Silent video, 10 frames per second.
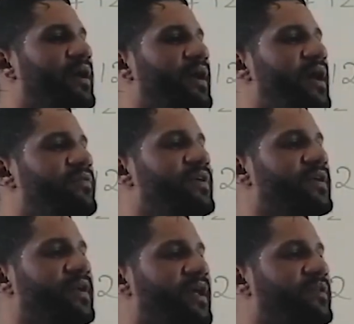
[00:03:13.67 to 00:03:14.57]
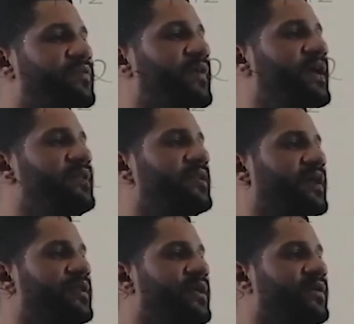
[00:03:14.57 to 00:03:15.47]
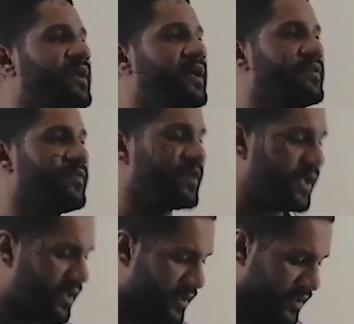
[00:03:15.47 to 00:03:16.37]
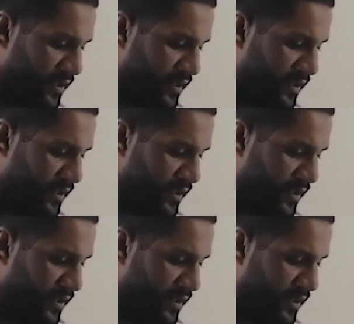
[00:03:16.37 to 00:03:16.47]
I have here negative 8 and here negative 3.